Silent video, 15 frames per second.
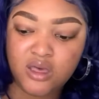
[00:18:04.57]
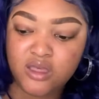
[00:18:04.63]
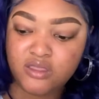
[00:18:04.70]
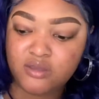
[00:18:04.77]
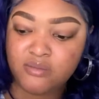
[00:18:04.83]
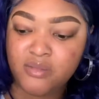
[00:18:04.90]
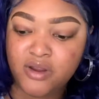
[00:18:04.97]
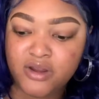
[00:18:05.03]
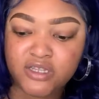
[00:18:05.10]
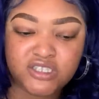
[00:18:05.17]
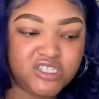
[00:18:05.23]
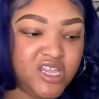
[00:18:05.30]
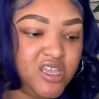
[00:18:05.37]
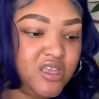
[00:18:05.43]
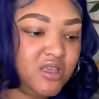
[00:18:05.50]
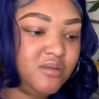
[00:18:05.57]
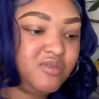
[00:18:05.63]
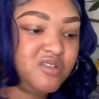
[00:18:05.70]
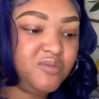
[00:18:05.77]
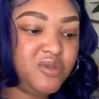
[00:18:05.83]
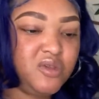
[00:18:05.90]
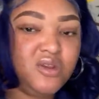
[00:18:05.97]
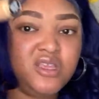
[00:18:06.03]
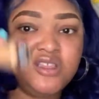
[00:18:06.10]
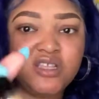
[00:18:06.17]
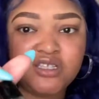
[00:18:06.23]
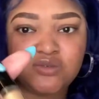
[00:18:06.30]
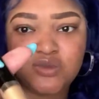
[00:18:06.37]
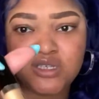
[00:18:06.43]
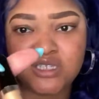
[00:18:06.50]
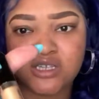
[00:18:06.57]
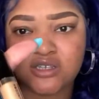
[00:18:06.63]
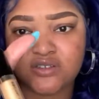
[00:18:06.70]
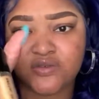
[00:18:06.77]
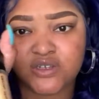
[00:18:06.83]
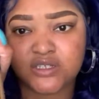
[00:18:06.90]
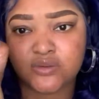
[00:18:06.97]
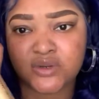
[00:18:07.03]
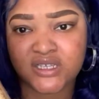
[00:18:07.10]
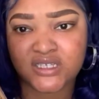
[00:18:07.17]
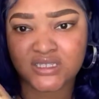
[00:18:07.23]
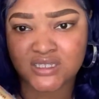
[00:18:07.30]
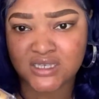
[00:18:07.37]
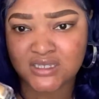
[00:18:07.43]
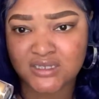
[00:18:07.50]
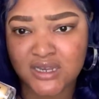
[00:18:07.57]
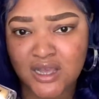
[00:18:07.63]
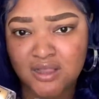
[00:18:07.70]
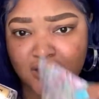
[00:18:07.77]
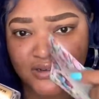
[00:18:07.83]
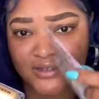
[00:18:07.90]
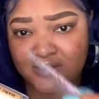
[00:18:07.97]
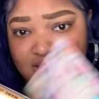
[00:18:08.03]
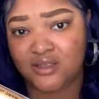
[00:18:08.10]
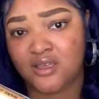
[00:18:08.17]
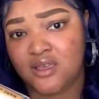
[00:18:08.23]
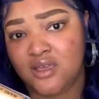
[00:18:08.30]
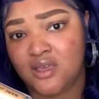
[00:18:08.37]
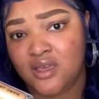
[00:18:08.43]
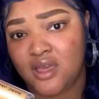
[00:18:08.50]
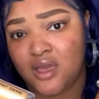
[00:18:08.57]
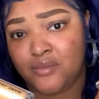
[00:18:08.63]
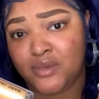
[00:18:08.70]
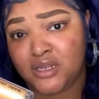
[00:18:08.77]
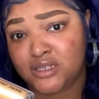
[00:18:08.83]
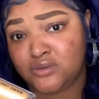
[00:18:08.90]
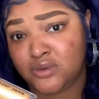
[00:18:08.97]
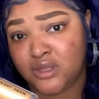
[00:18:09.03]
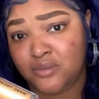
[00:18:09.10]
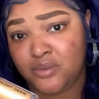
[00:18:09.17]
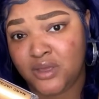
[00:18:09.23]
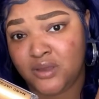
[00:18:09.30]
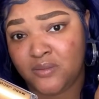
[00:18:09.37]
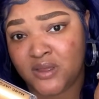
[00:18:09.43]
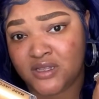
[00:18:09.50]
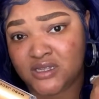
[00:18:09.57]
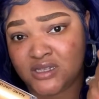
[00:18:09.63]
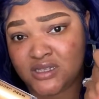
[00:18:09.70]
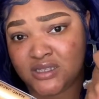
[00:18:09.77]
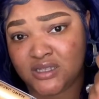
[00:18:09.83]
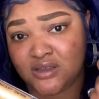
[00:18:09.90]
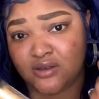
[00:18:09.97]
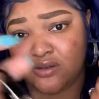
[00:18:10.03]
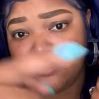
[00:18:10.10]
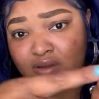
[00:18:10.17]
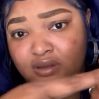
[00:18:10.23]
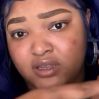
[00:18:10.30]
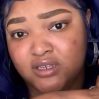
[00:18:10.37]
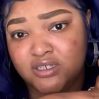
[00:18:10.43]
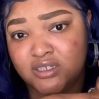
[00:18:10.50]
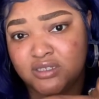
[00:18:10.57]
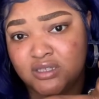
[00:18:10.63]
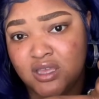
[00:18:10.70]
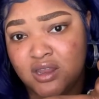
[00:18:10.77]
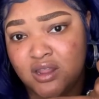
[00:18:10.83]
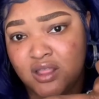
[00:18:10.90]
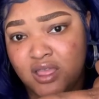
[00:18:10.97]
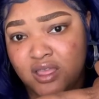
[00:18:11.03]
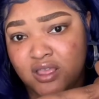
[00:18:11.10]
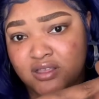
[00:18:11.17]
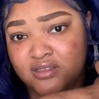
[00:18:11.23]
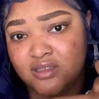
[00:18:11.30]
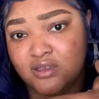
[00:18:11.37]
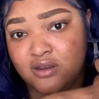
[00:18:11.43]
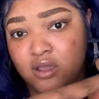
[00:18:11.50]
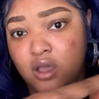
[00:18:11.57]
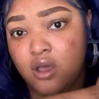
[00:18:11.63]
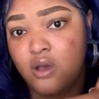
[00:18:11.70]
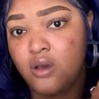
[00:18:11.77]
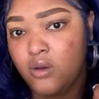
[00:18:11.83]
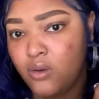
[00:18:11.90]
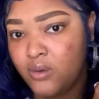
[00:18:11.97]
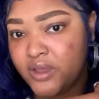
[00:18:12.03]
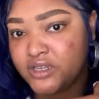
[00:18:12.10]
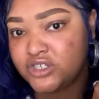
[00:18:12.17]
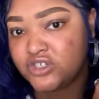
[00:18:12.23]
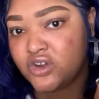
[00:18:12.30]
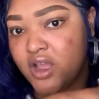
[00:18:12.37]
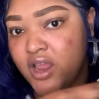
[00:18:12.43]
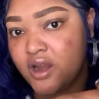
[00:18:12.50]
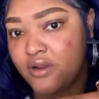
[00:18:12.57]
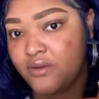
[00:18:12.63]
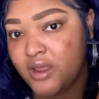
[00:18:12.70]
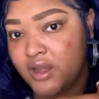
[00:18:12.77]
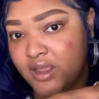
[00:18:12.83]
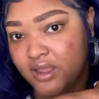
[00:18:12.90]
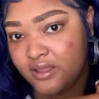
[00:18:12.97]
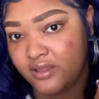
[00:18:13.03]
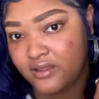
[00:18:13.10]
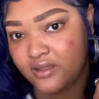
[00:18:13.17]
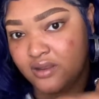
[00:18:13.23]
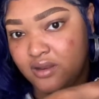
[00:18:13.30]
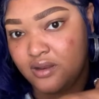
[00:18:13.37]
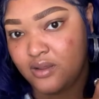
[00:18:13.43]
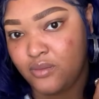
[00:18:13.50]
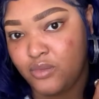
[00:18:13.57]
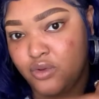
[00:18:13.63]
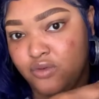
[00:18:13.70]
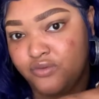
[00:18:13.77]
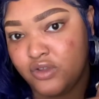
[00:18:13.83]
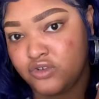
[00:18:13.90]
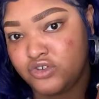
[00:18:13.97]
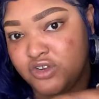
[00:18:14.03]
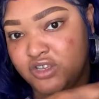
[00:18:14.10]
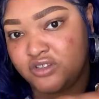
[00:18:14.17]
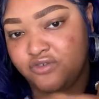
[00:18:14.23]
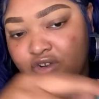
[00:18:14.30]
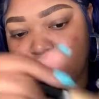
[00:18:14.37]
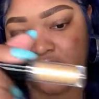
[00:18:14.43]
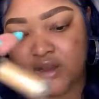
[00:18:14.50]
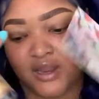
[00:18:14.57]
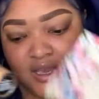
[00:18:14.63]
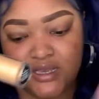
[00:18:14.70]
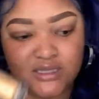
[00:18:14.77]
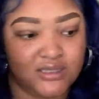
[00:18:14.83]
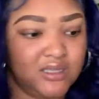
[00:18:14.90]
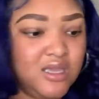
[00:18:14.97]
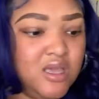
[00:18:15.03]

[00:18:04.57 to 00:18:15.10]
The Marc Jacobs Beauty, this retails for $26. I mean, it's really pigmented, so it's just kind of like, is it going to, oh, it's dried already. No moves, no transfer. Nice.